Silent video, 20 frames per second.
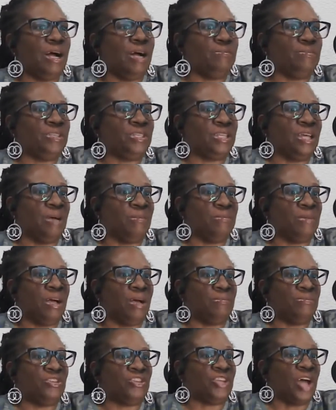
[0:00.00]
I'm sorry.
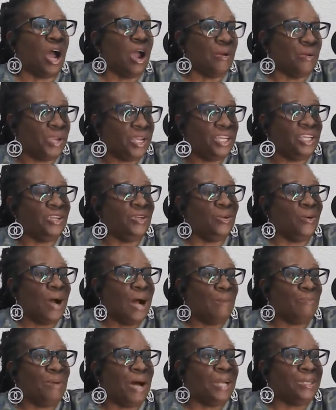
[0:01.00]

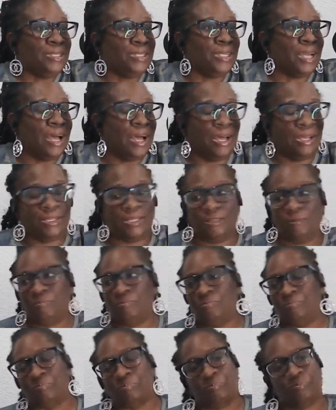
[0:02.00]
I
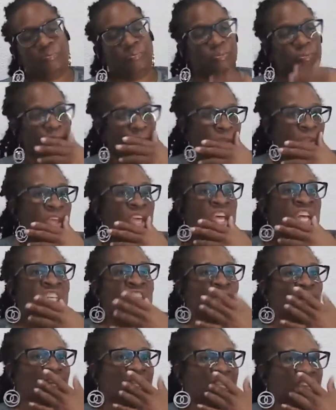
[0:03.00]
apologize.
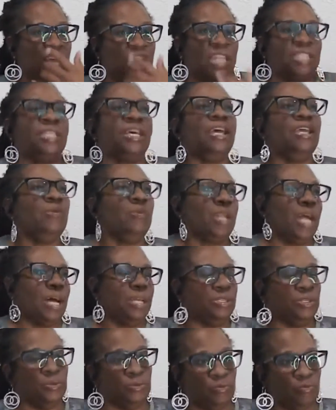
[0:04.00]
So I say, I tell you what
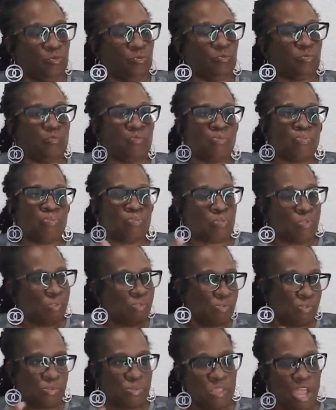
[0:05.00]
I do.
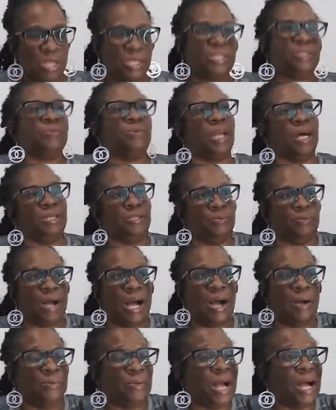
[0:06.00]
This is what I do.
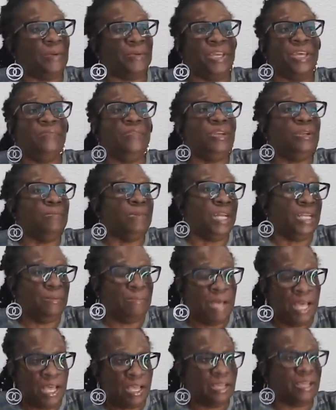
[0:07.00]
I'll give you the money
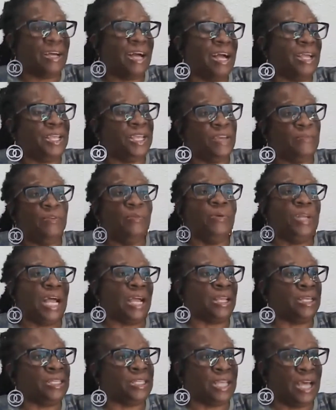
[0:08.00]
back. I give you what
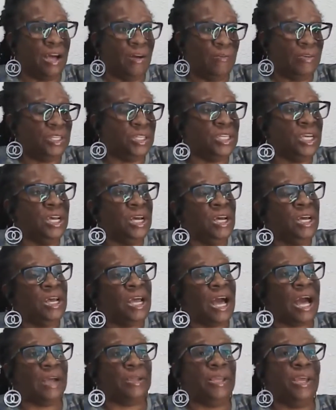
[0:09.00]
I can salvage.
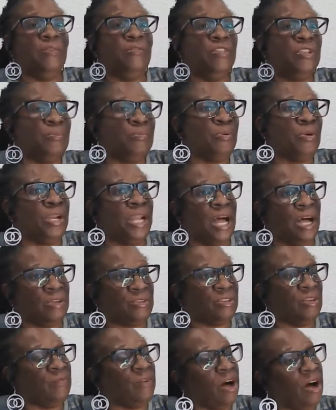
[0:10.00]
I give you the
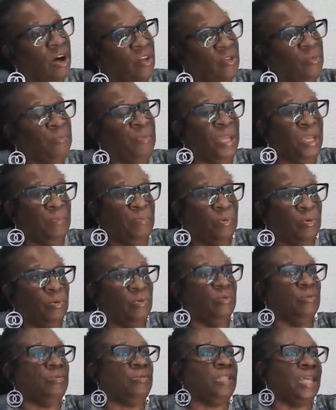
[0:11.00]
printouts of all the
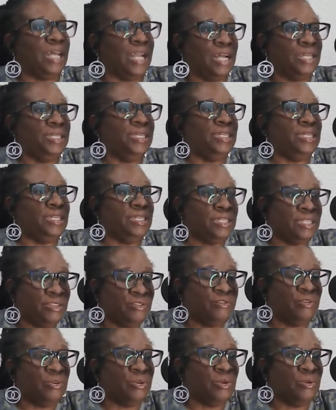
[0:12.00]
people that I did
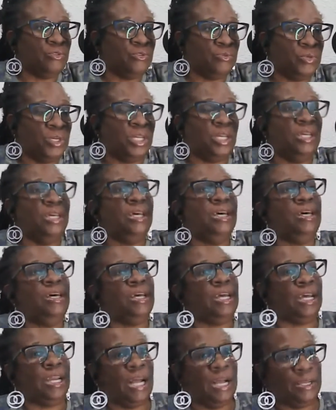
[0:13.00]
instant photos with,
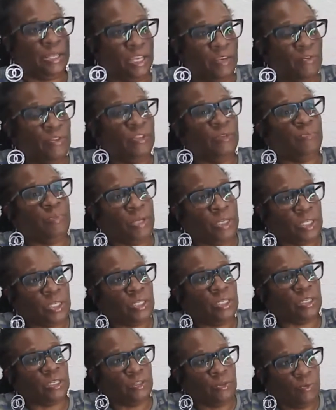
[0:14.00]
and I give you the
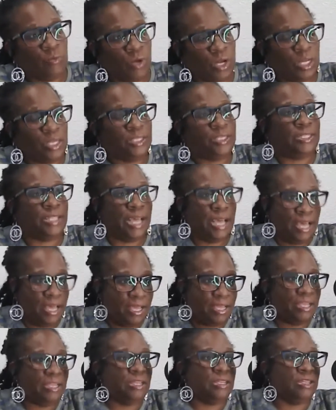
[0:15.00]
pictures of the ones
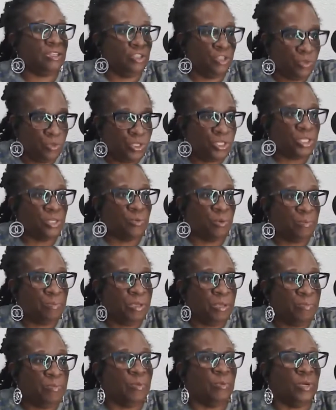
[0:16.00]
that you took with
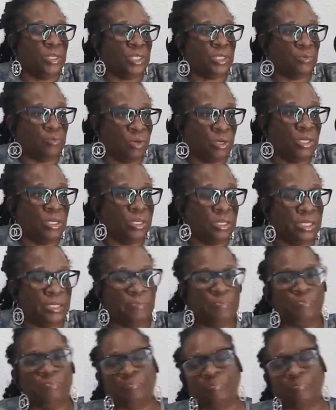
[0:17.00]
people which were good.